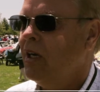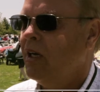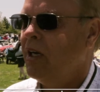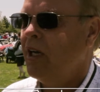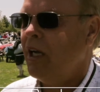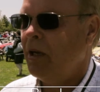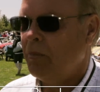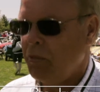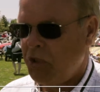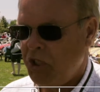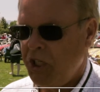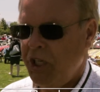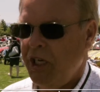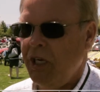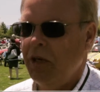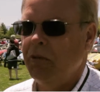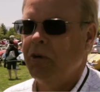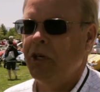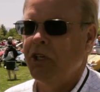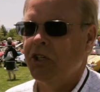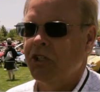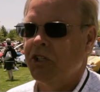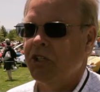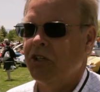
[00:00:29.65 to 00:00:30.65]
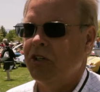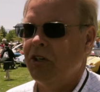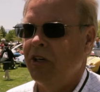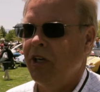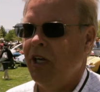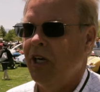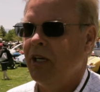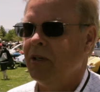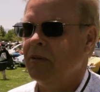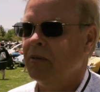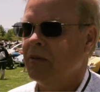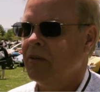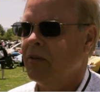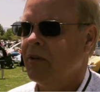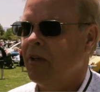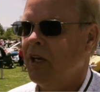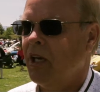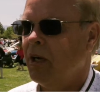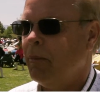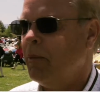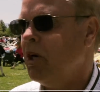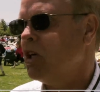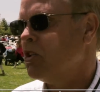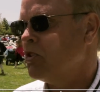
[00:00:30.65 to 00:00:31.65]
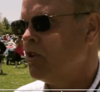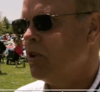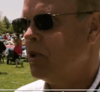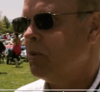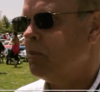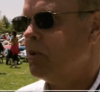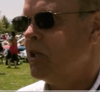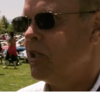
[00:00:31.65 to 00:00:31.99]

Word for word: Register, right? MGA Register, okay. Yeah. And I'm also the